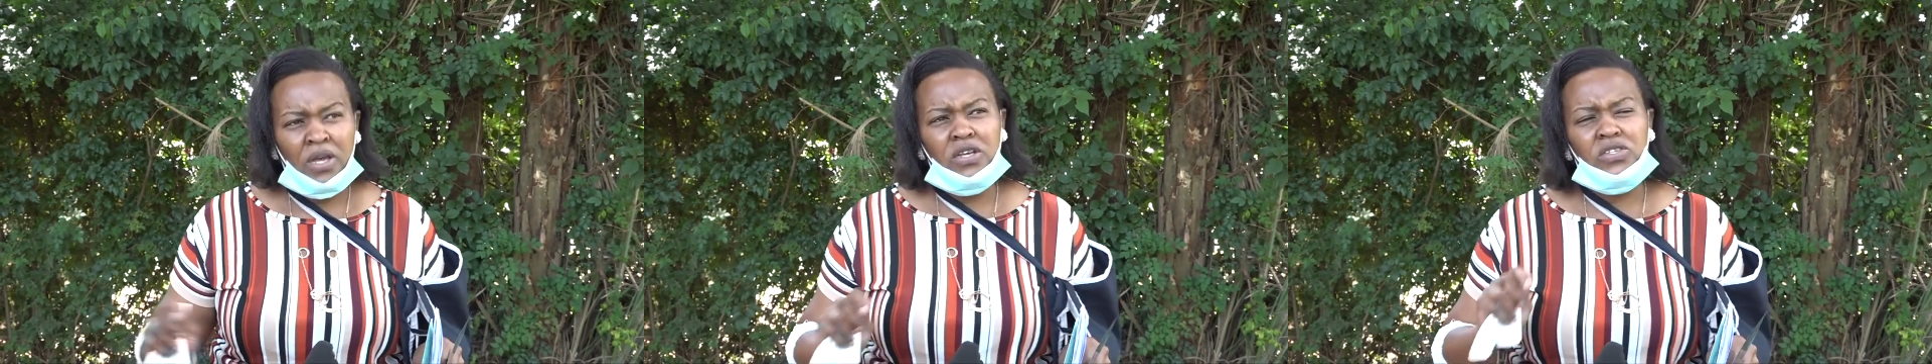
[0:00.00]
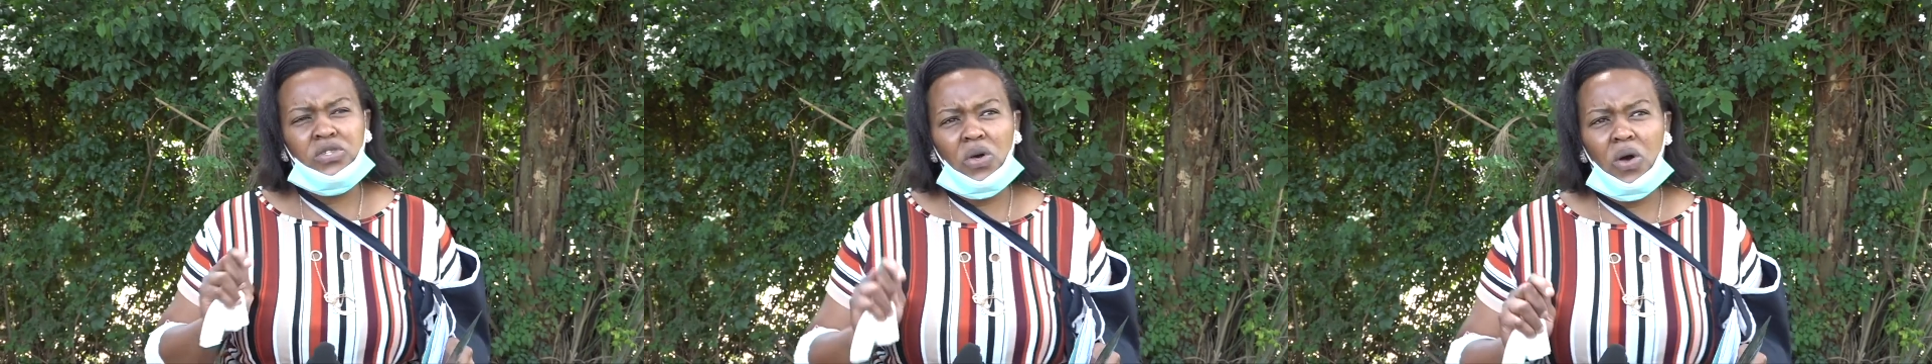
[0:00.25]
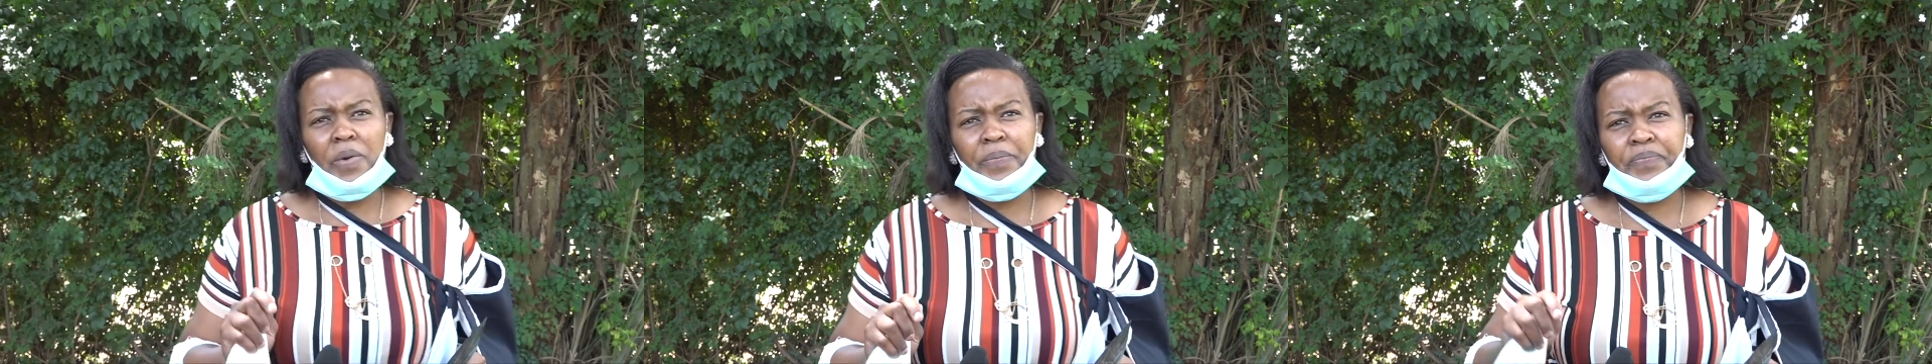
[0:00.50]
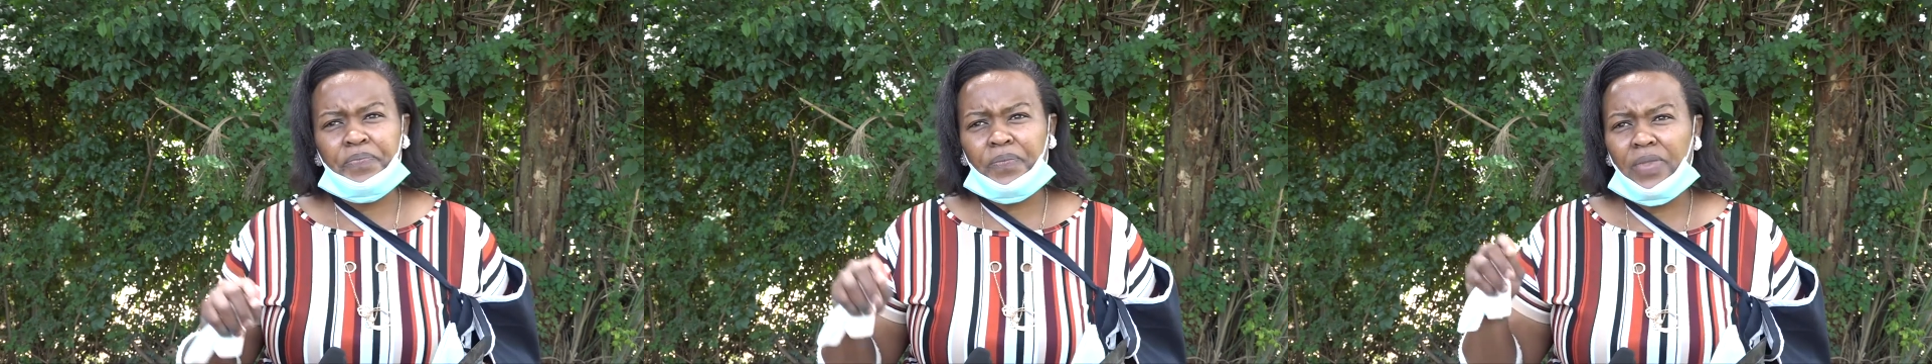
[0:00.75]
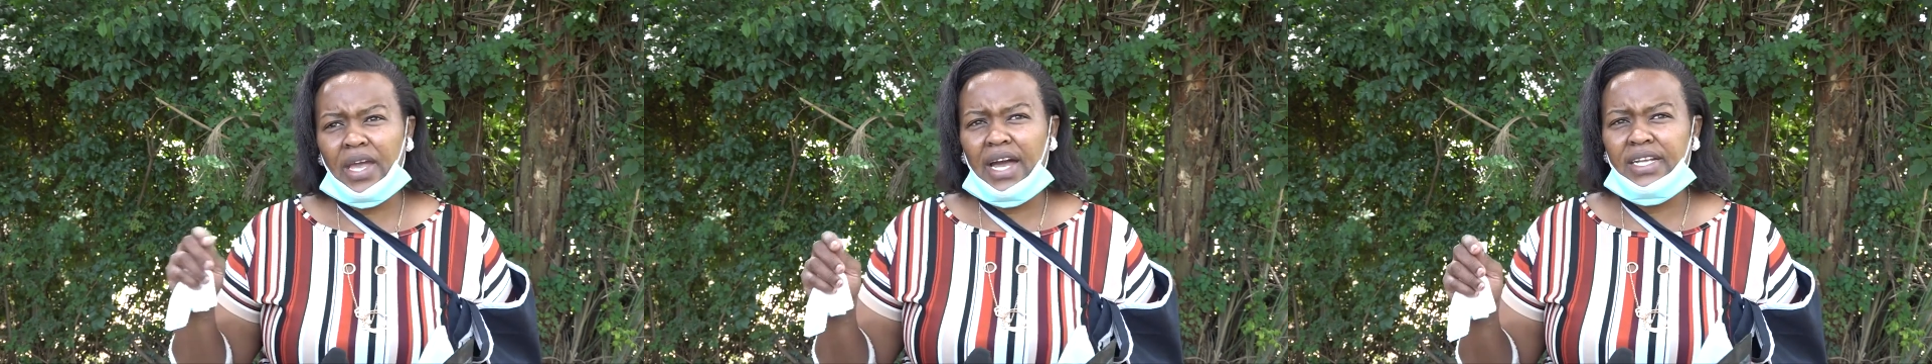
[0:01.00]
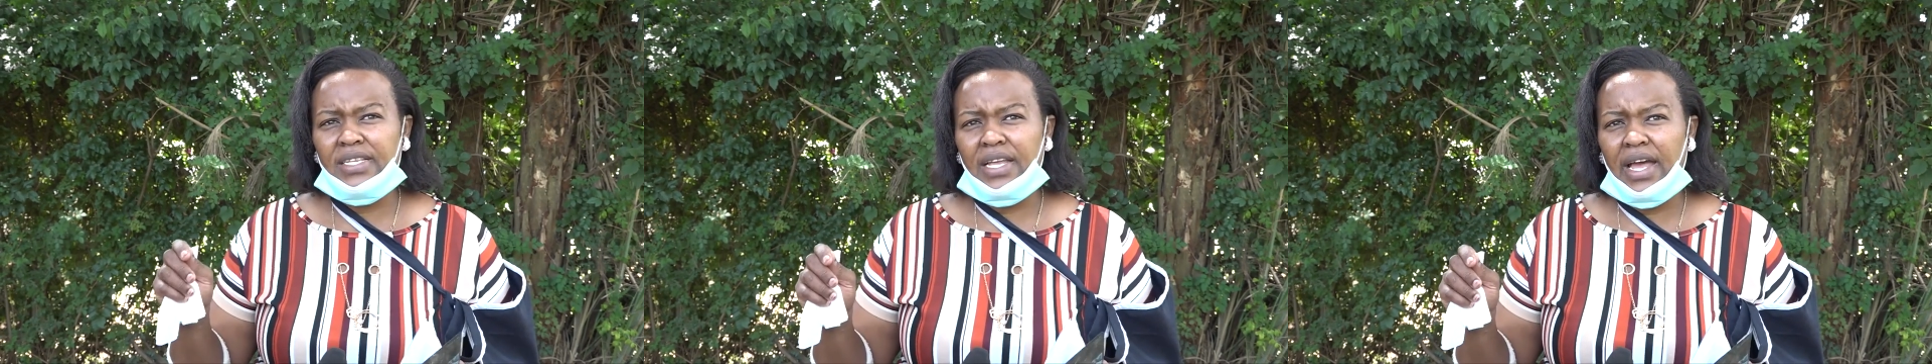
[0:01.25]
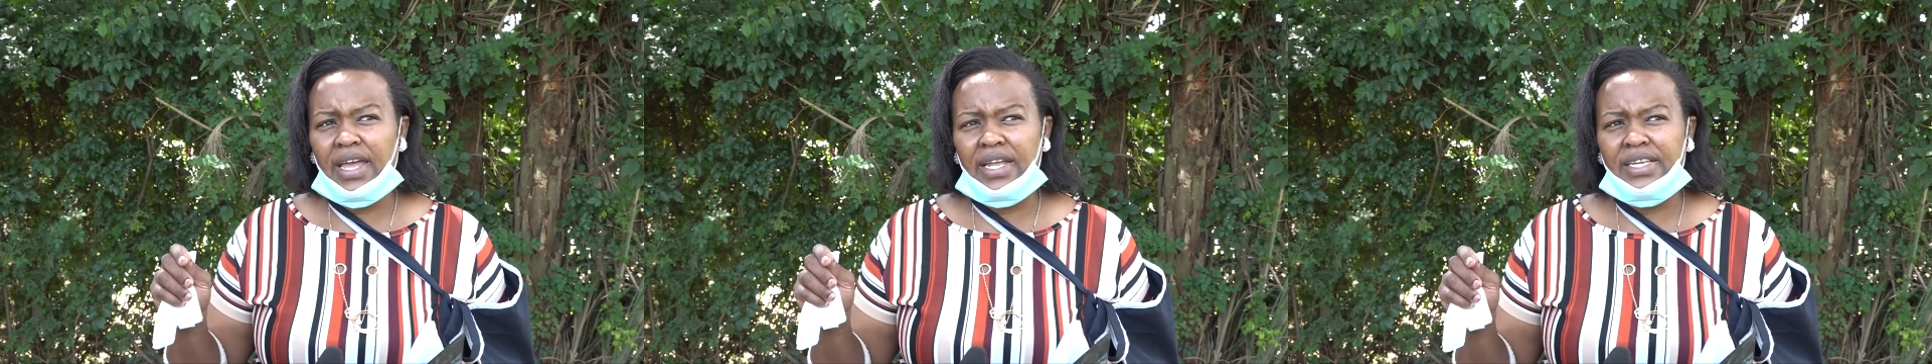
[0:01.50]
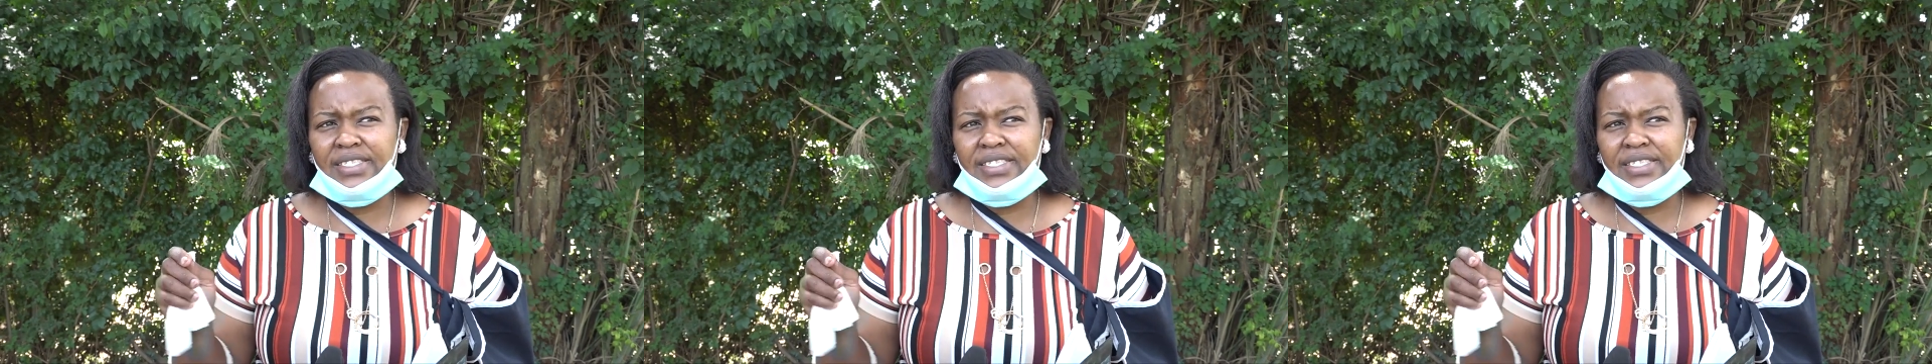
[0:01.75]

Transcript: So I